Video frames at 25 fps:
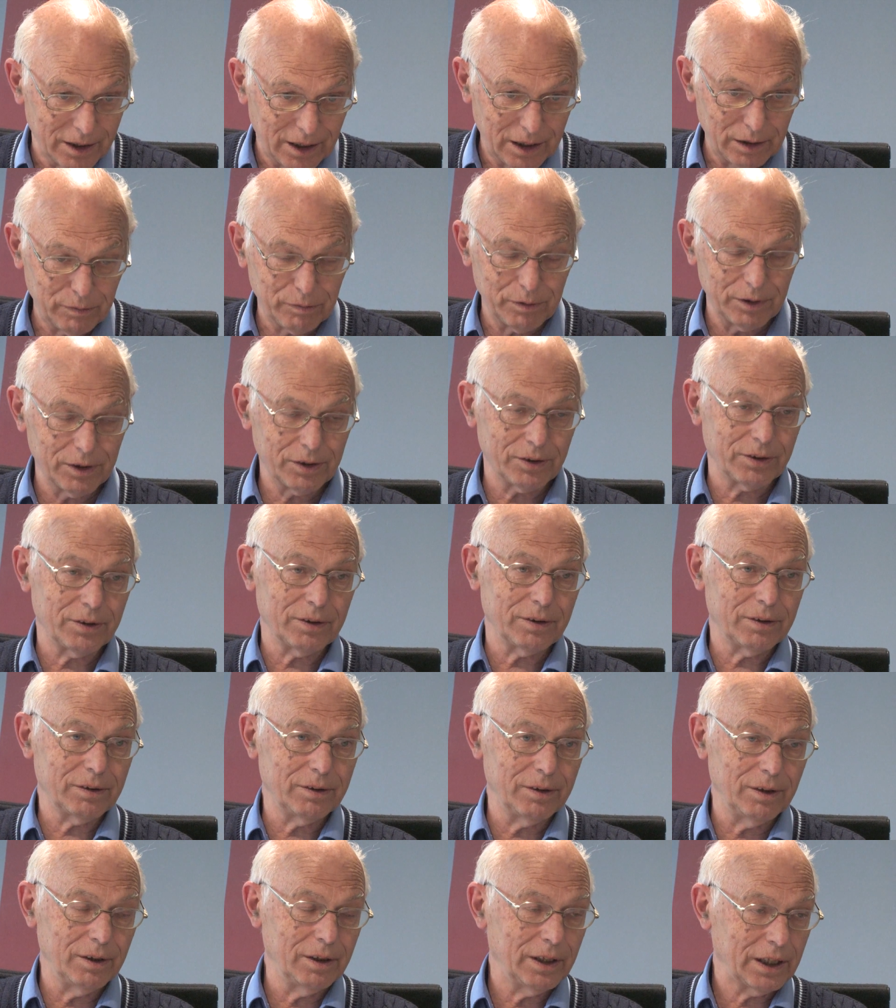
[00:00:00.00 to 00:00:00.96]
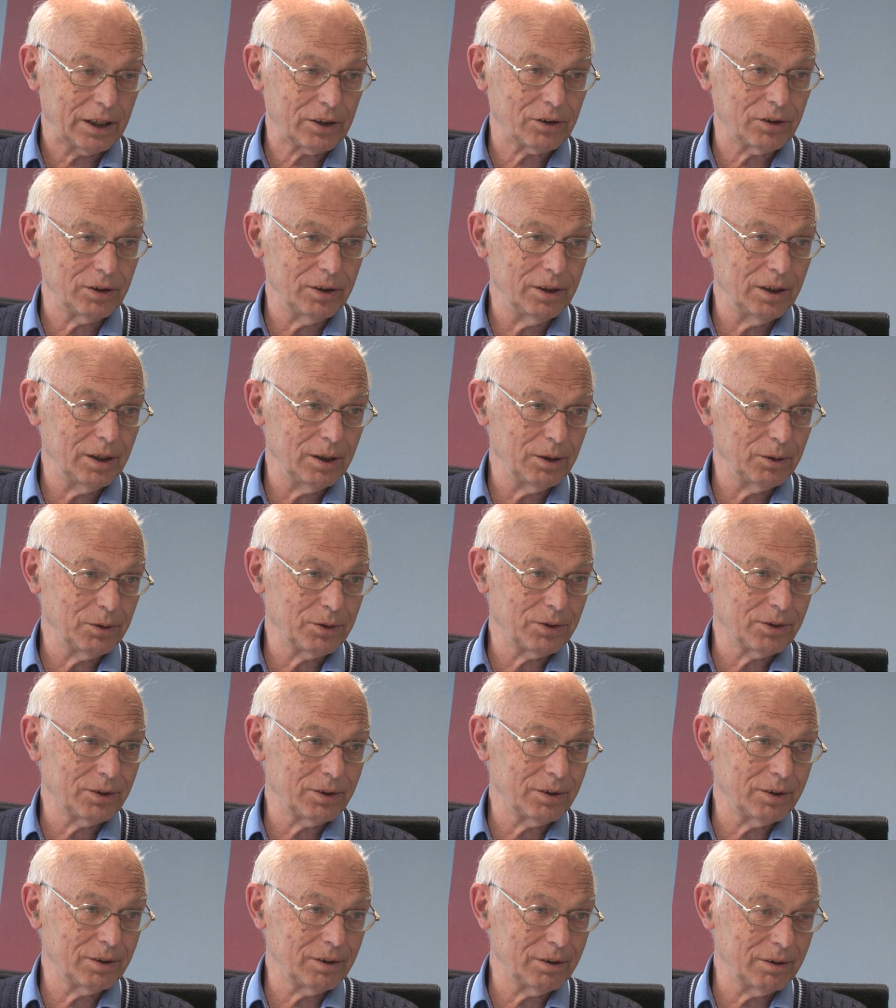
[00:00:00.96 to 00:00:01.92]
gave us the lecture
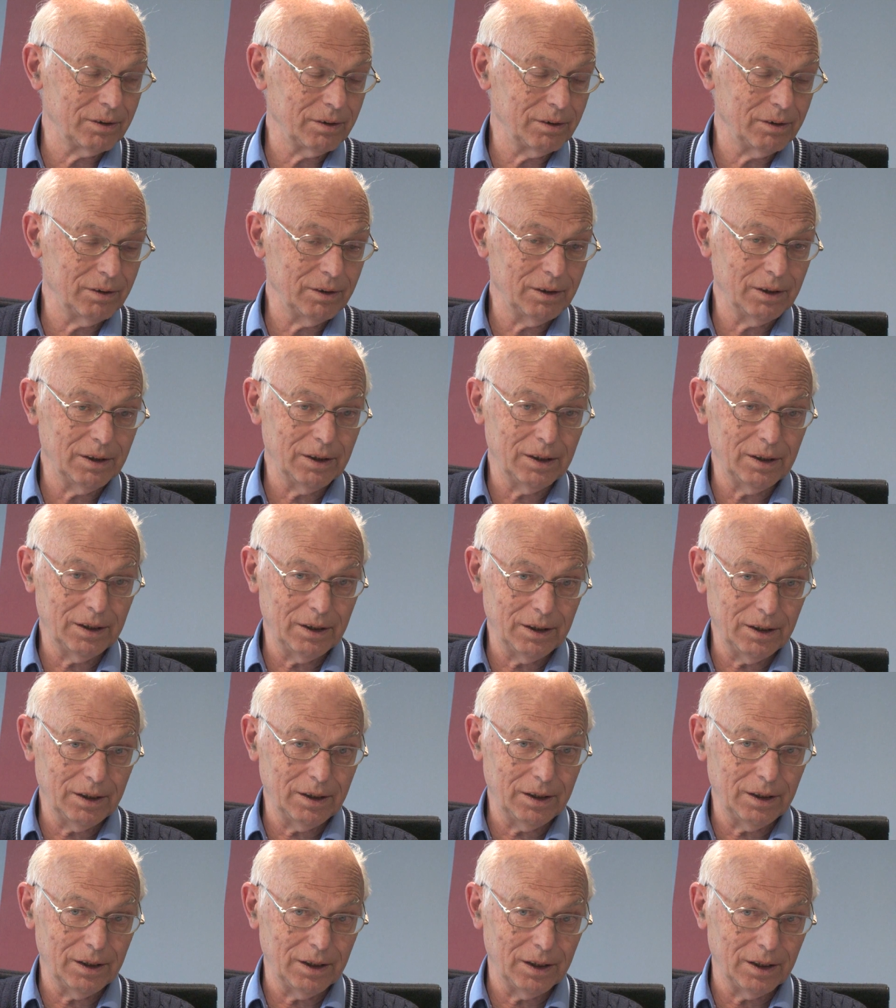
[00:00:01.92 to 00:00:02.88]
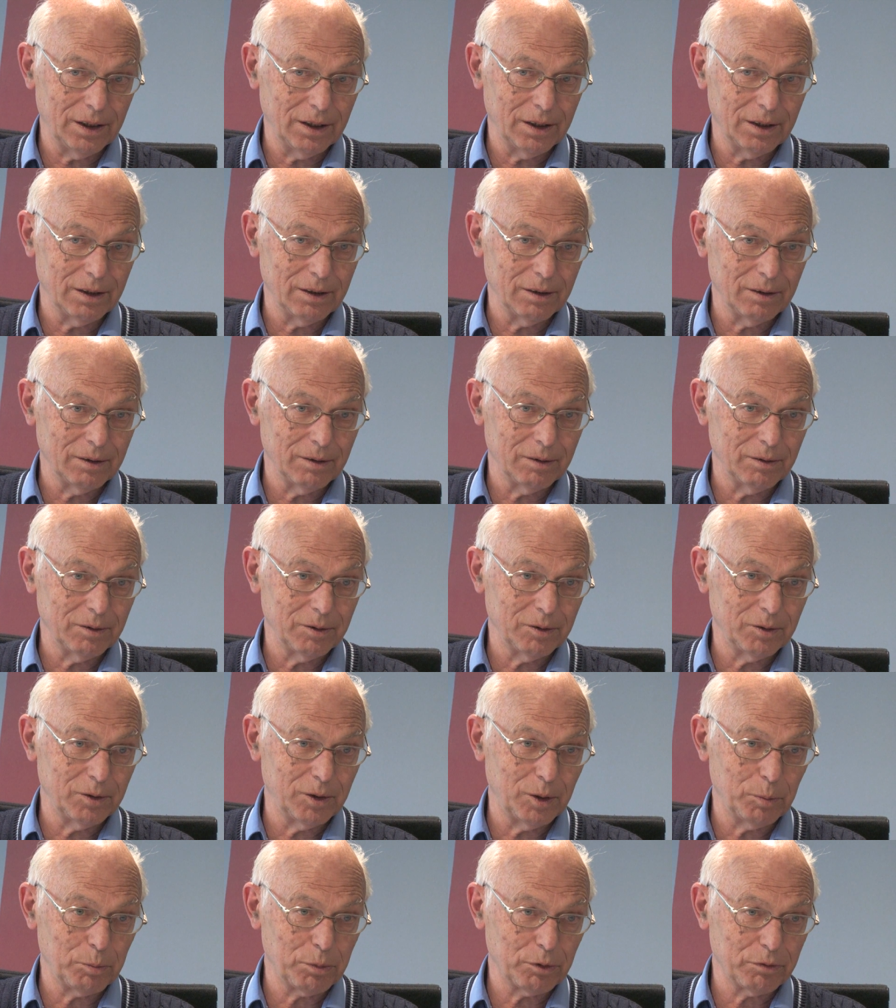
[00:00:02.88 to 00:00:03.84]
notes, uh,
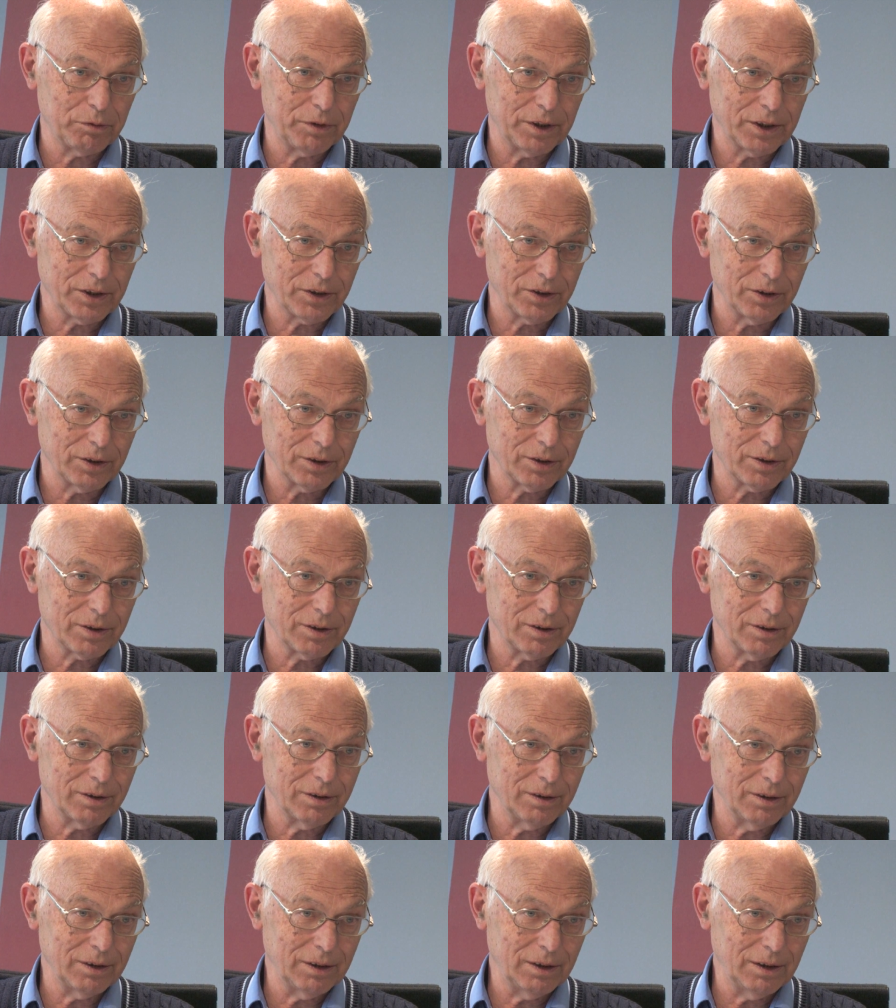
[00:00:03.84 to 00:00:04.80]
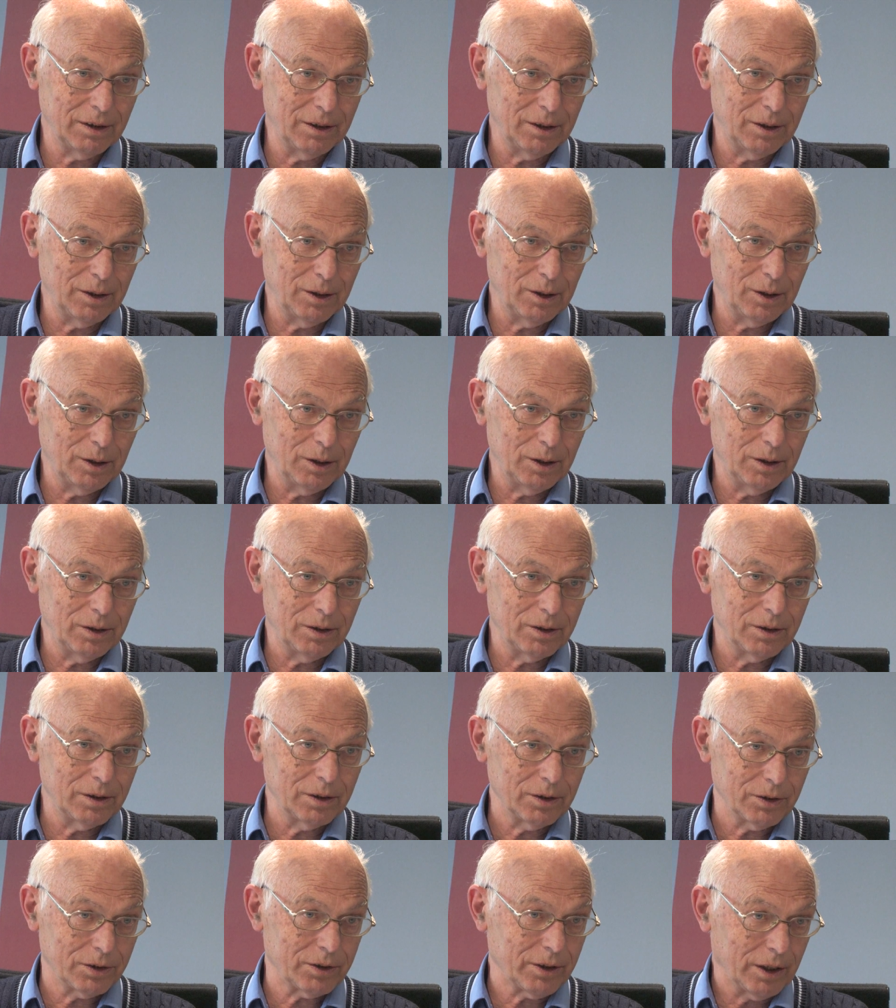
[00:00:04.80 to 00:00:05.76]
the professors
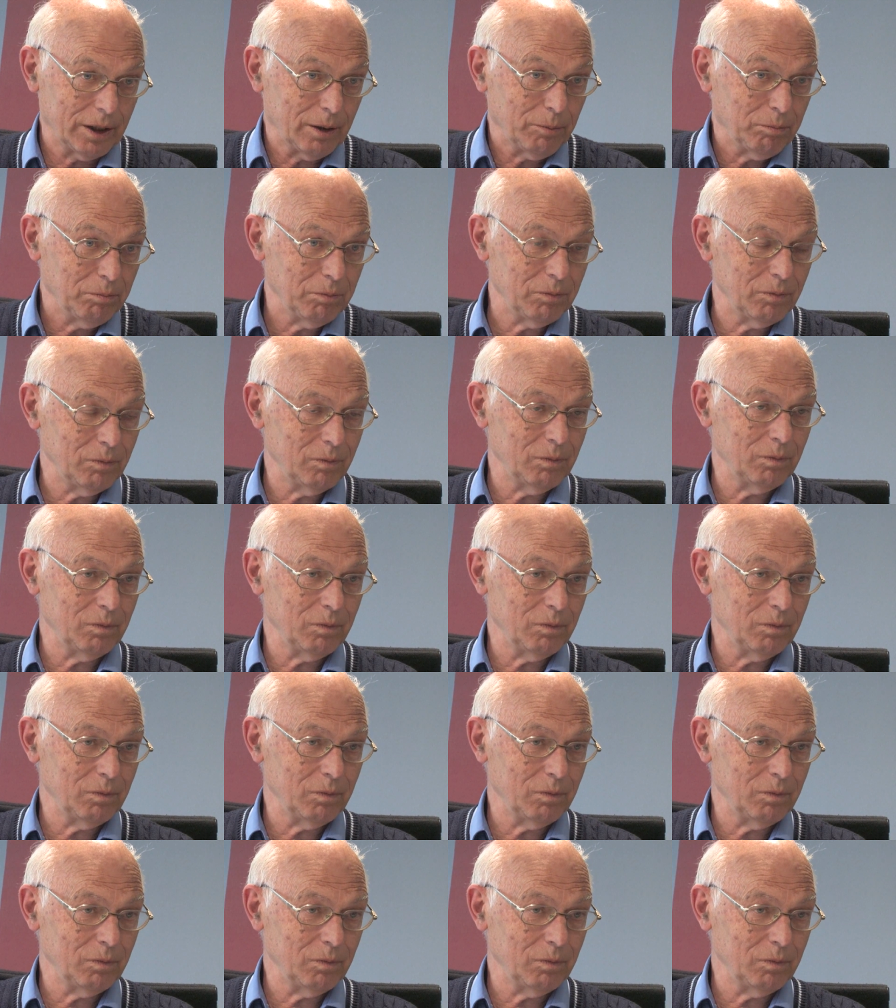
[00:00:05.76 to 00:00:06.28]
the same.